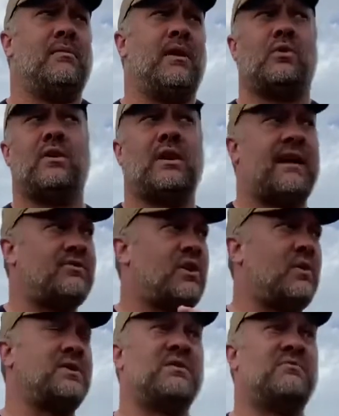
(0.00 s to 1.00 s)
Real life's
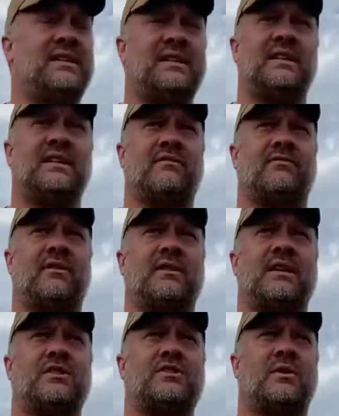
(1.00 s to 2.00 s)
always completely
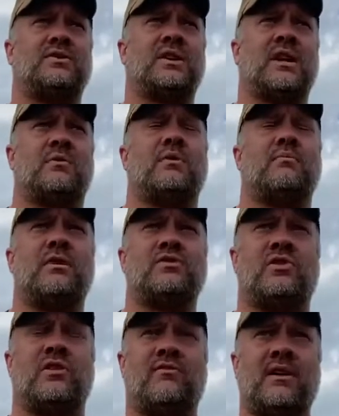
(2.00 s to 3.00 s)
different. So it's like a real
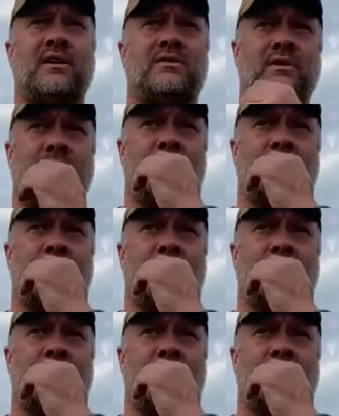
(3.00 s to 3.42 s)
punch in the face to